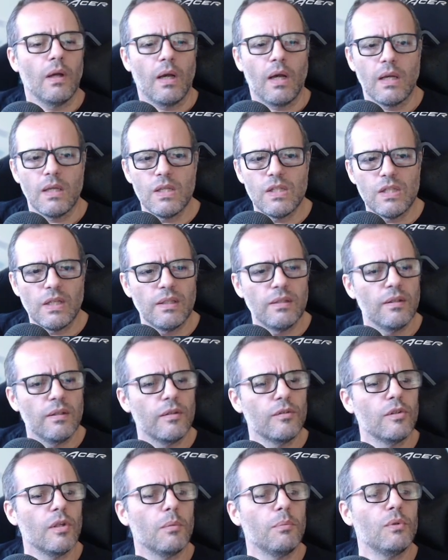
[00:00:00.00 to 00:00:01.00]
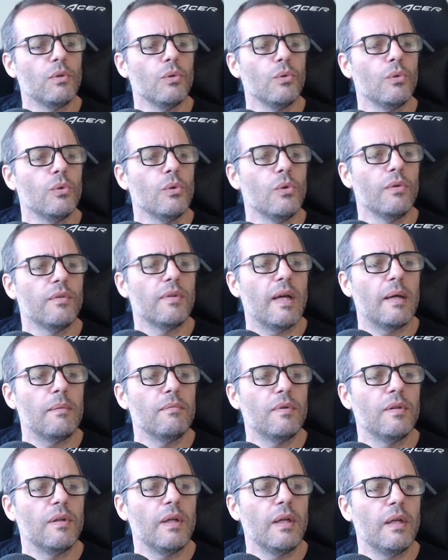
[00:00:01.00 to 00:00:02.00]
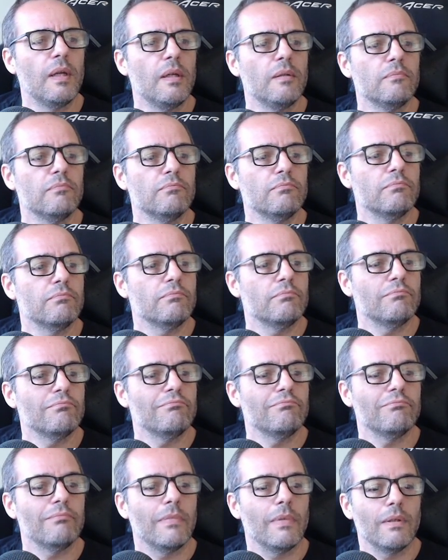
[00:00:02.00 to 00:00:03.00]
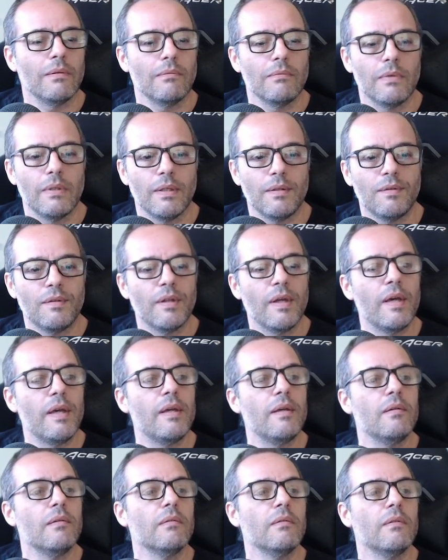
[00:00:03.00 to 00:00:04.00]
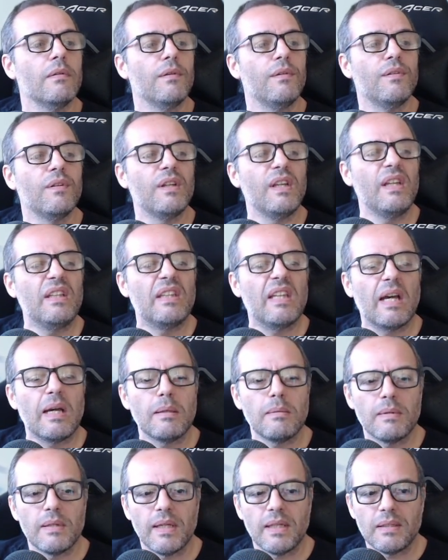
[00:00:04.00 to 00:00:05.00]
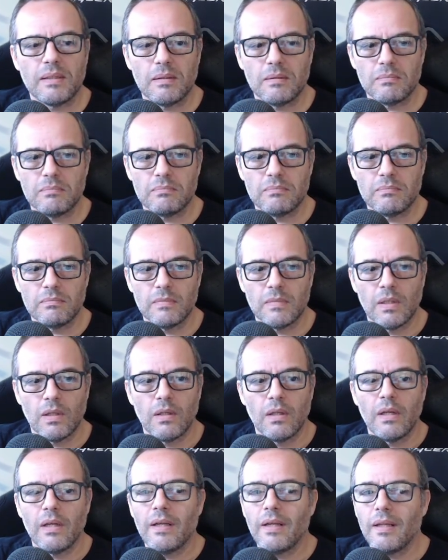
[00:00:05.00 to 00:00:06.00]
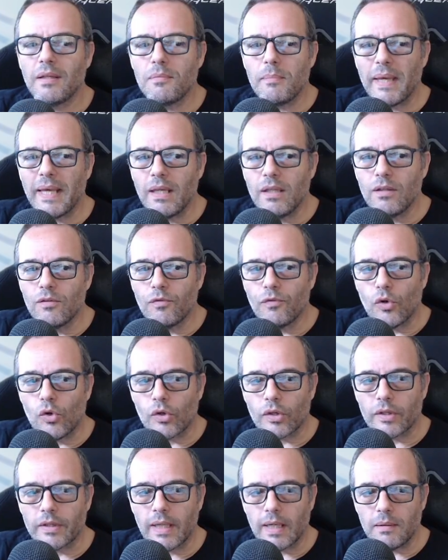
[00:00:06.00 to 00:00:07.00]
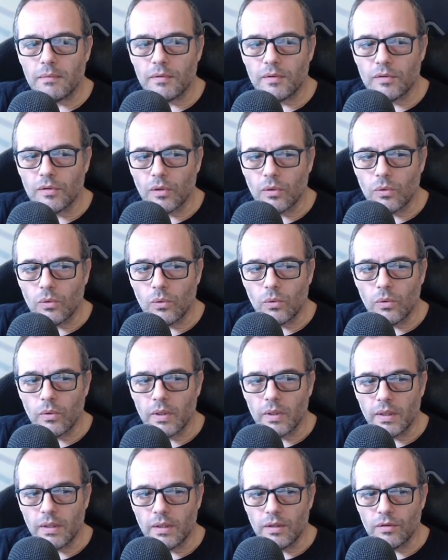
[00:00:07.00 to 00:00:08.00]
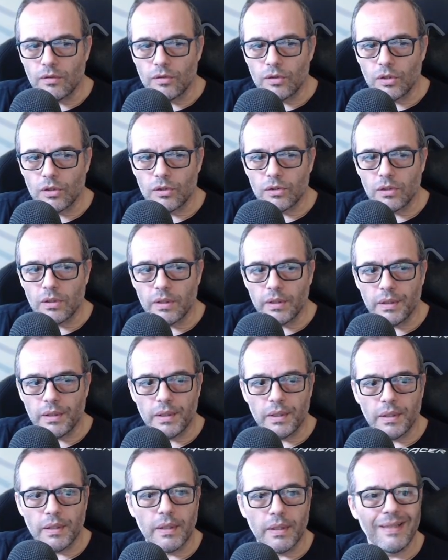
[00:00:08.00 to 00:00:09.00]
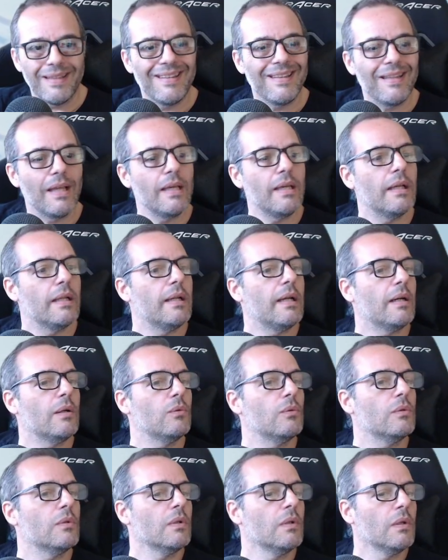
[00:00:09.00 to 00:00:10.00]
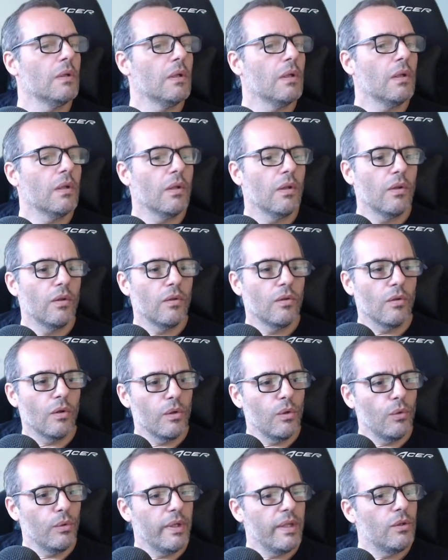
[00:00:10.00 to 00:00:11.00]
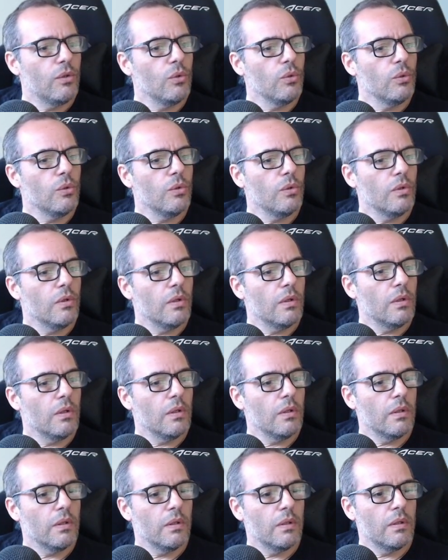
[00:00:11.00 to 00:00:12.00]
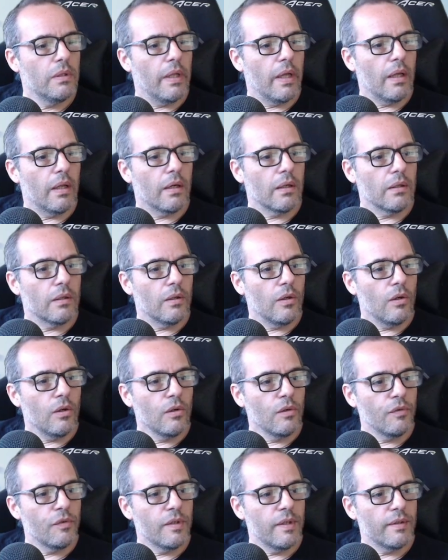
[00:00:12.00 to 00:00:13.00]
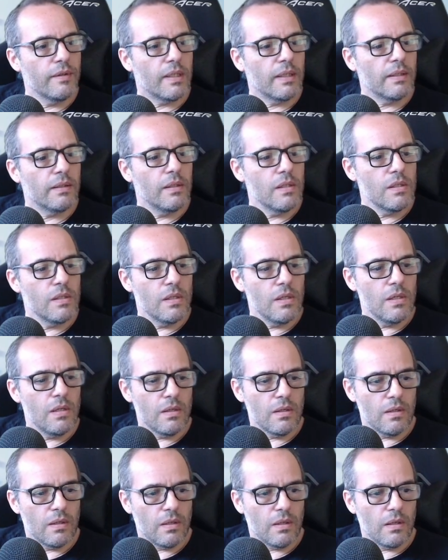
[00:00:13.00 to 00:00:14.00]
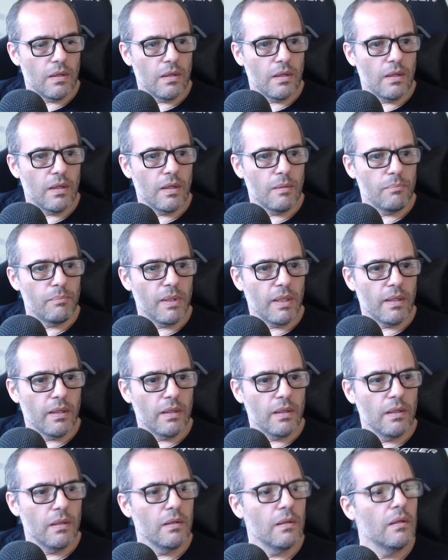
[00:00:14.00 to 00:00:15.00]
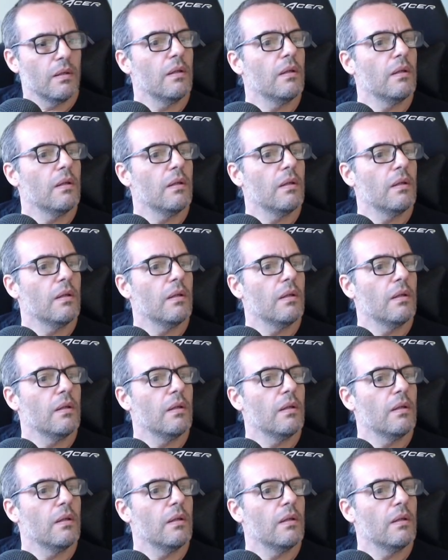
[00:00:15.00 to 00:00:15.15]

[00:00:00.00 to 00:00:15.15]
and change the stop to something, let's say 3 times that. Let's make it 4 times so it is not taken out. So you need to turn off the strategy, apply,